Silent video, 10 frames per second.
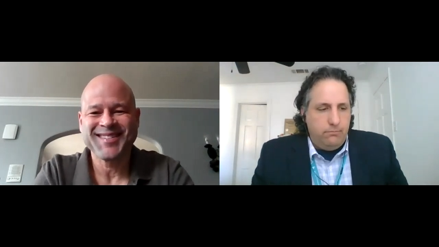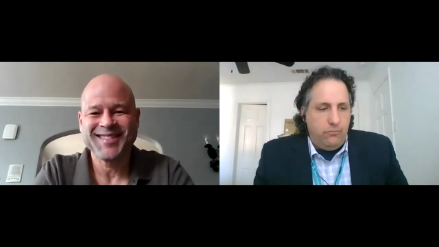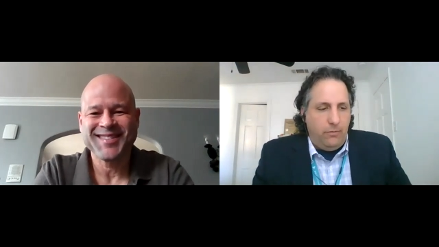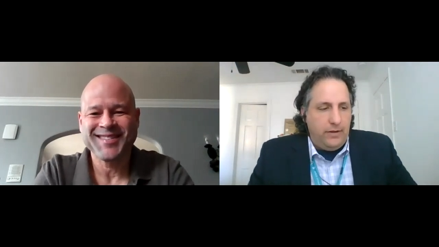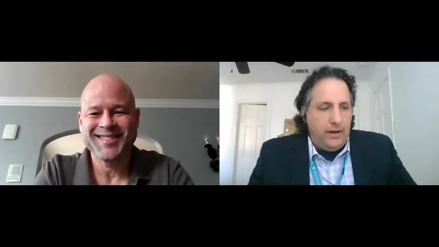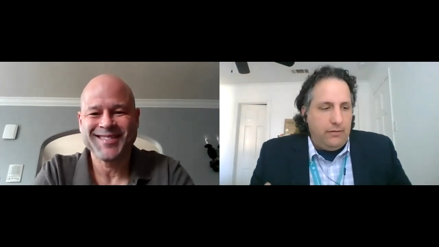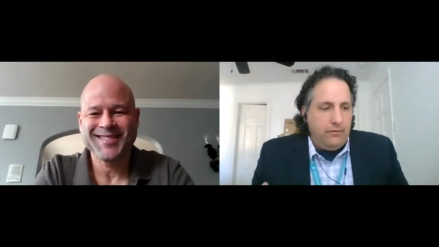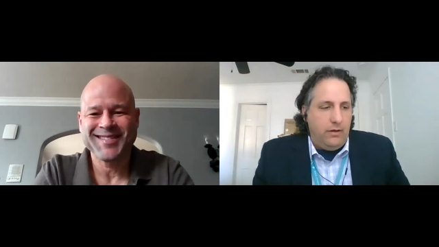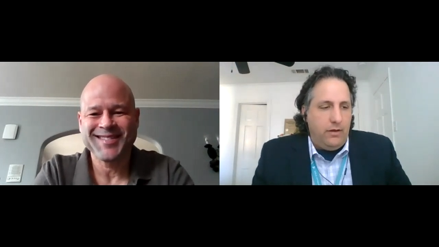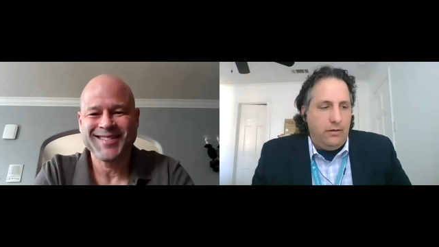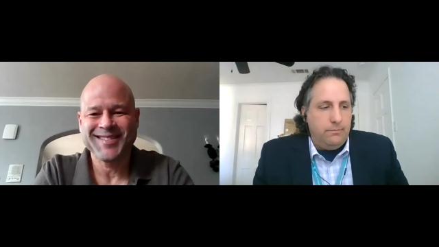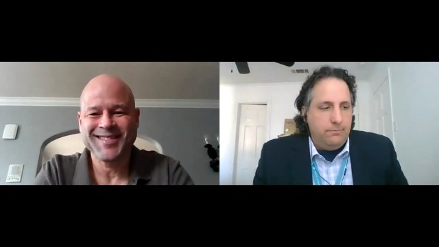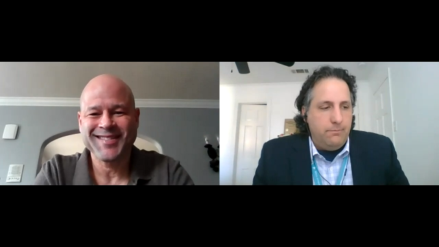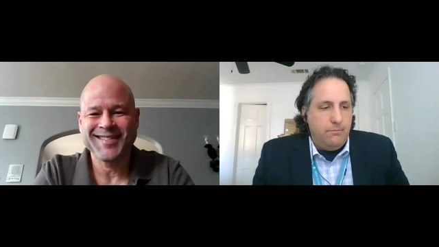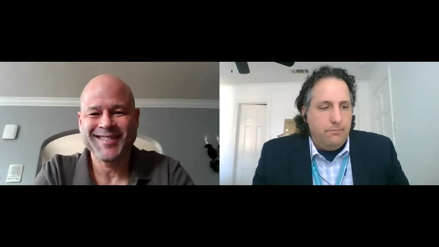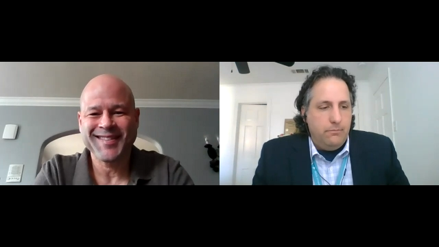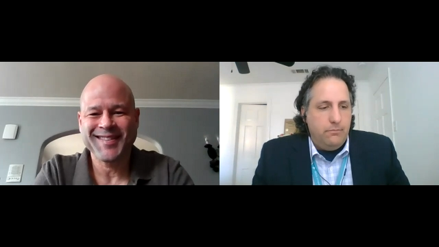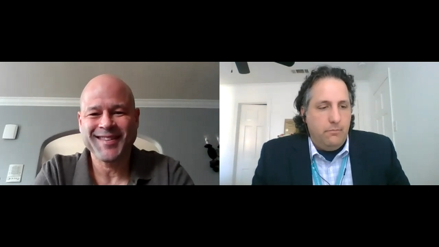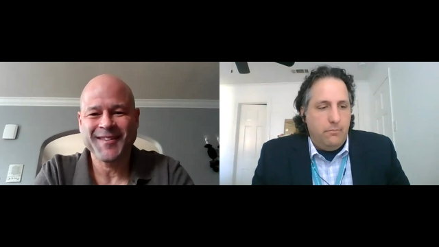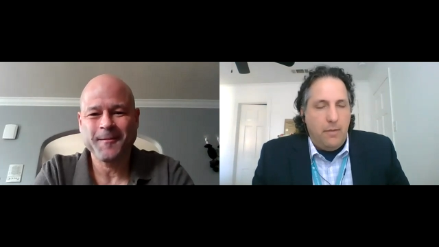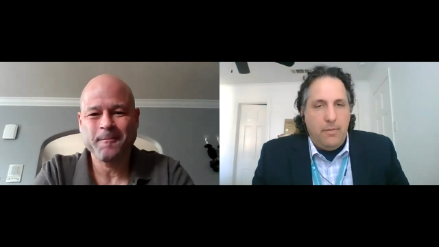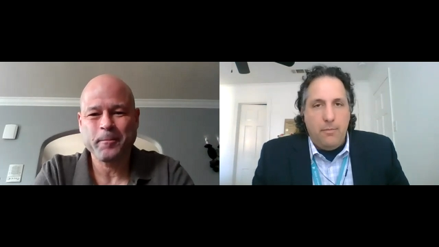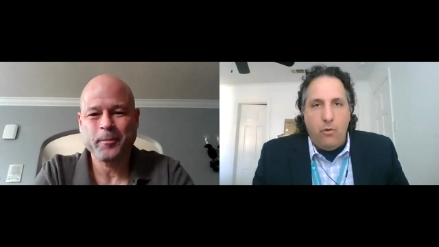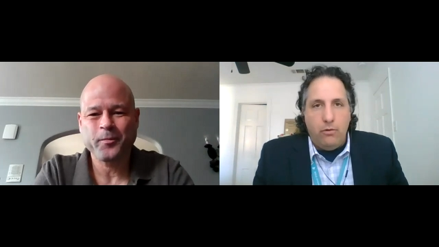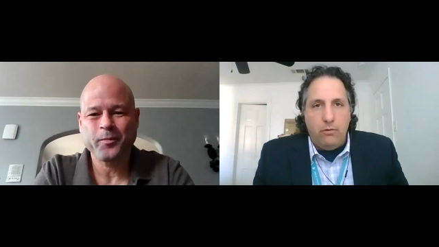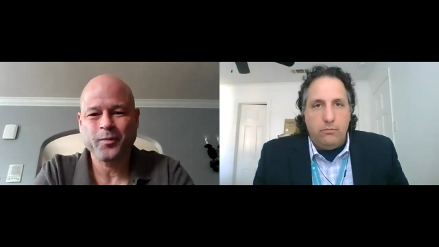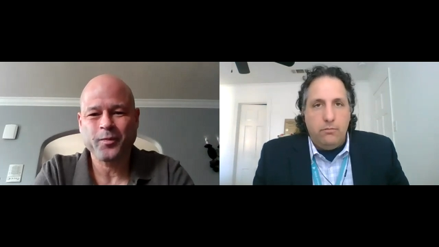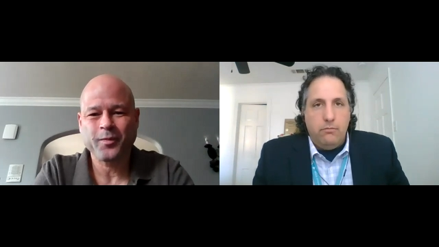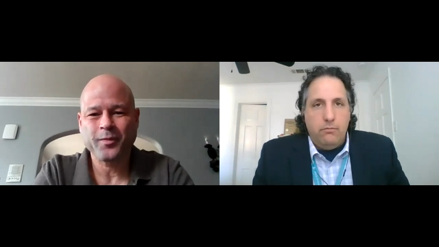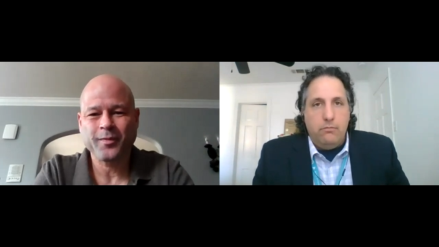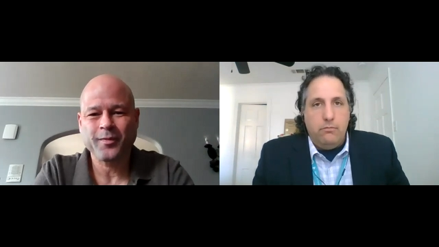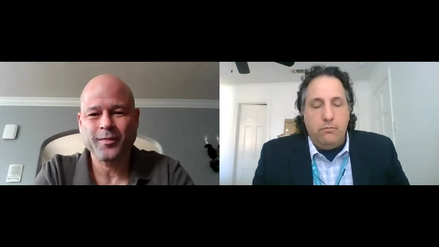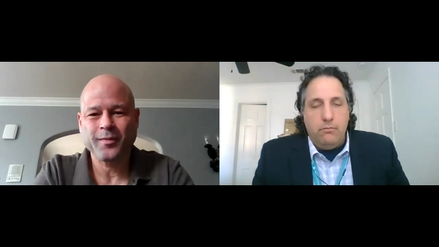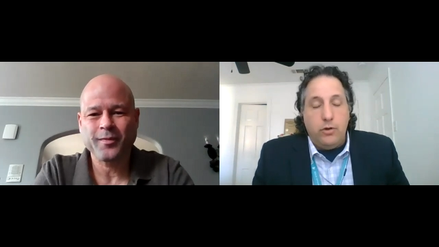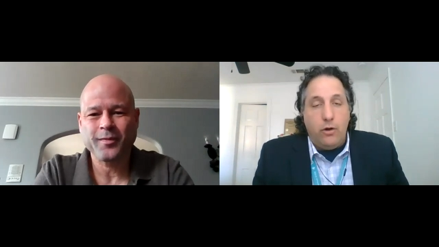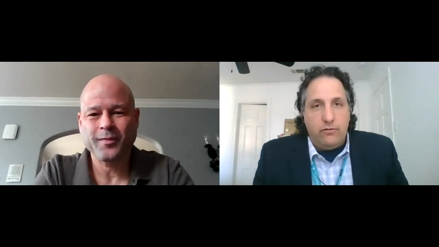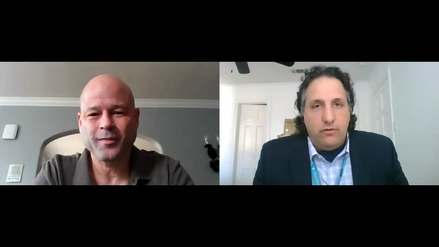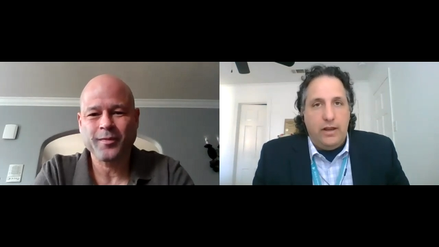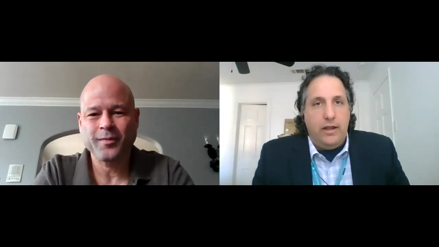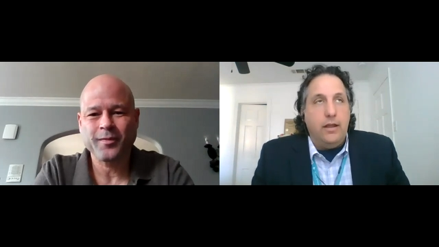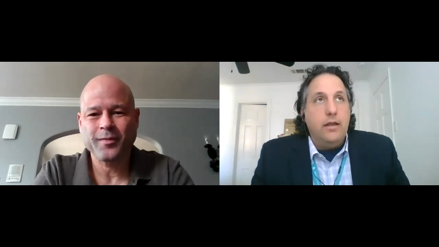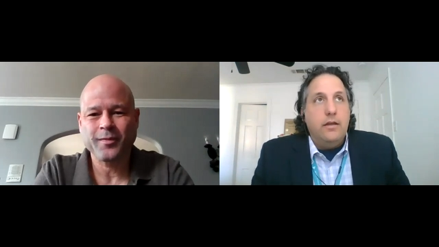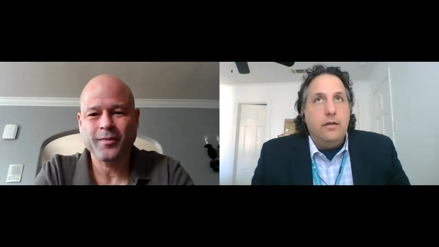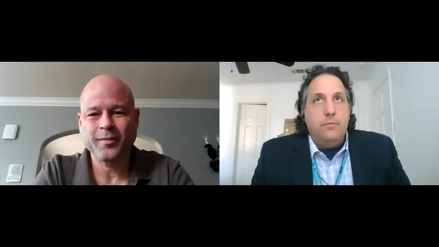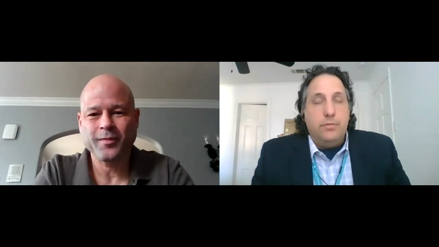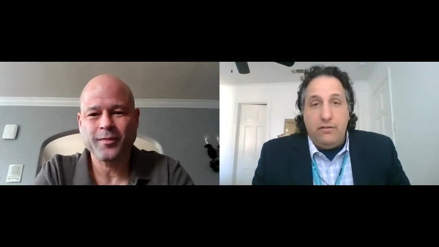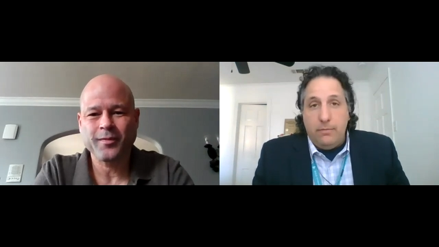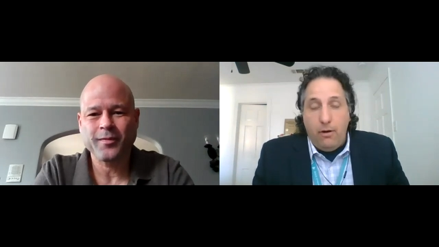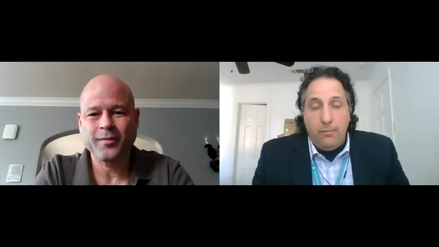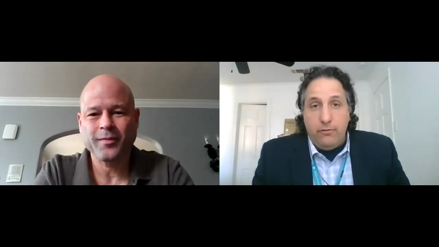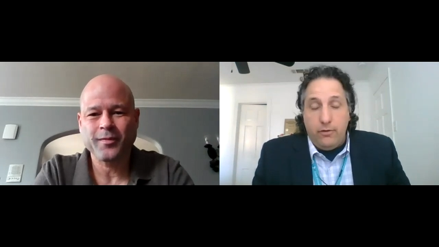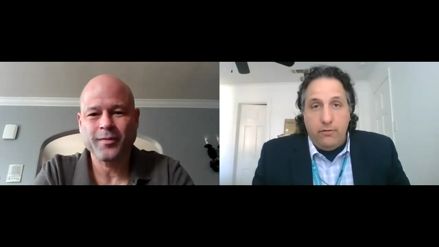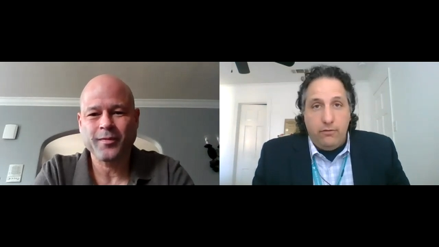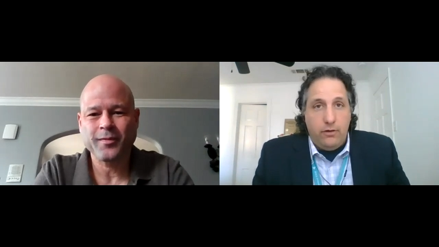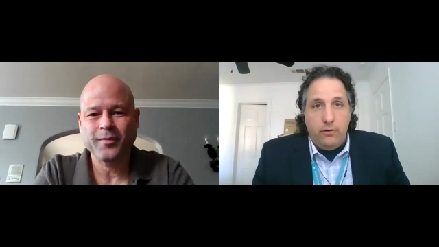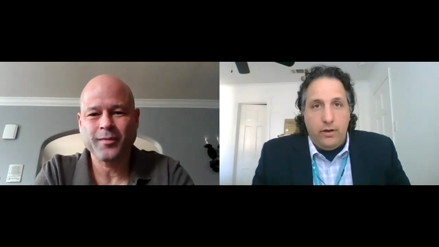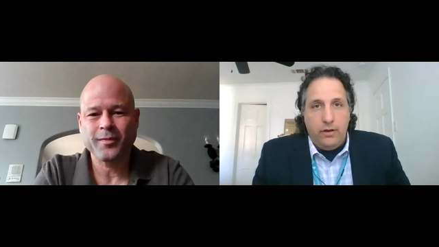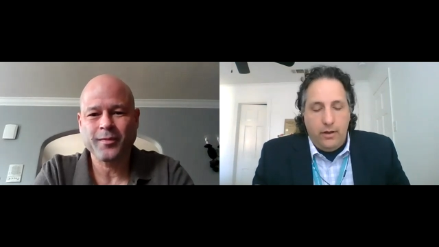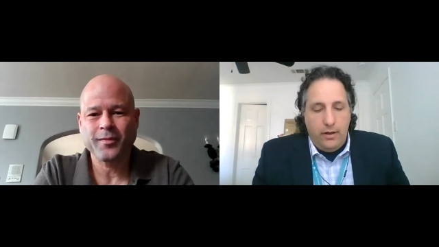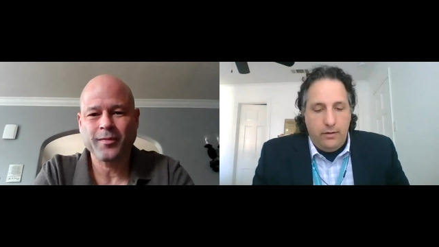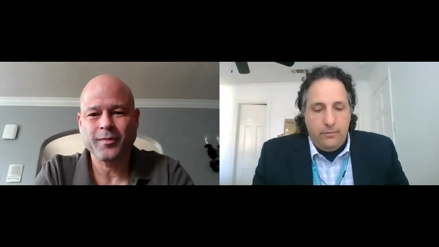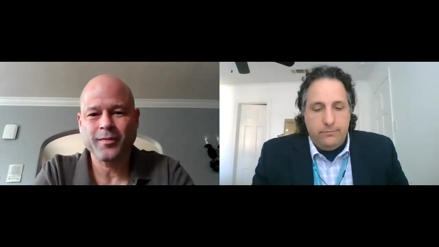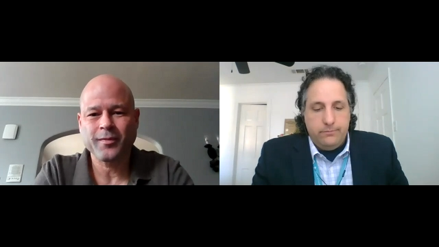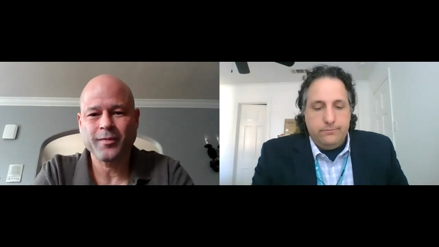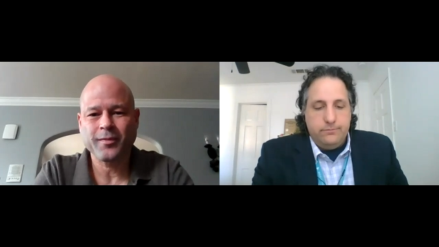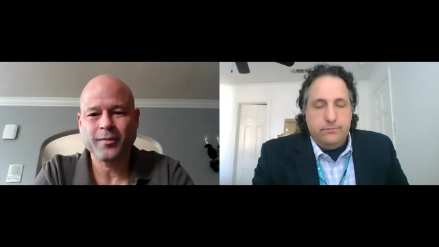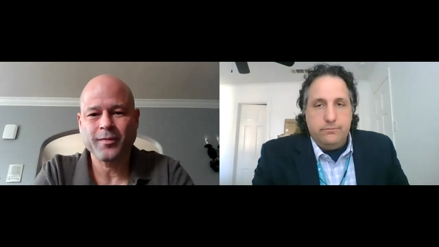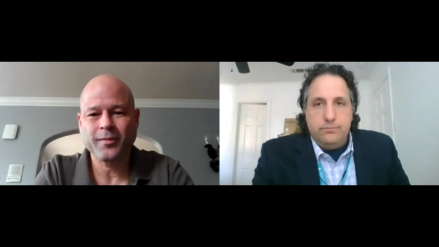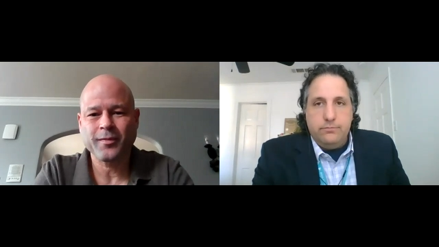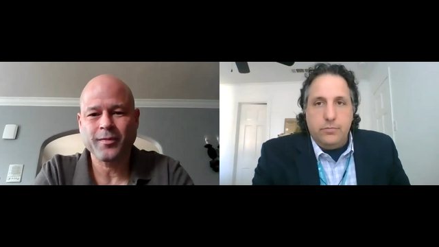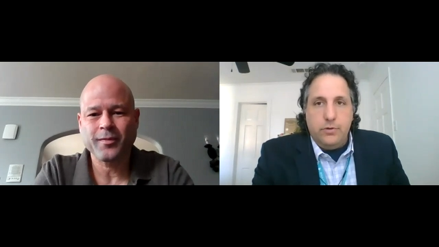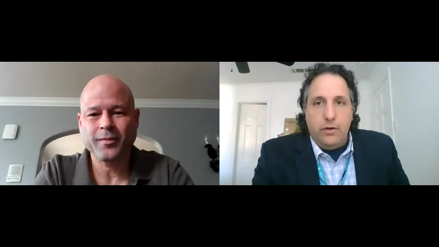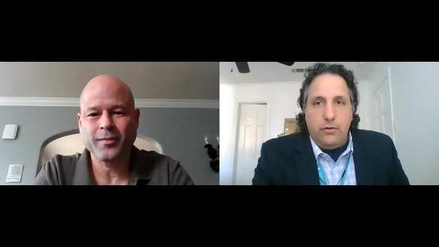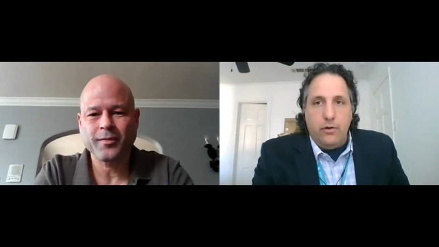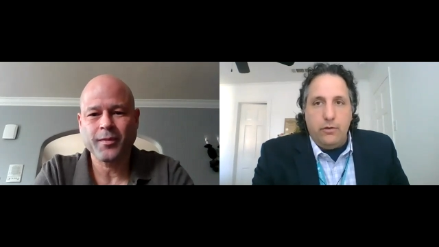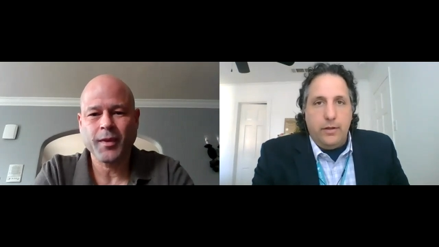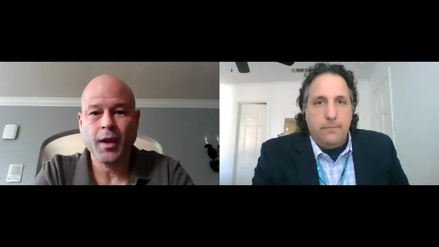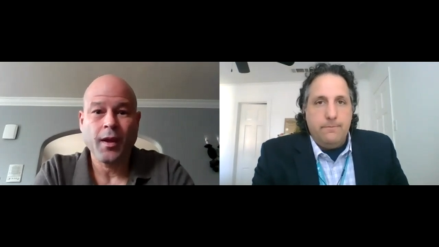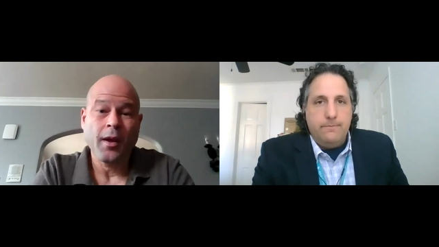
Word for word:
Speaker 1: something that's uh, maybe more large city police departments are considering, um, you know, currently?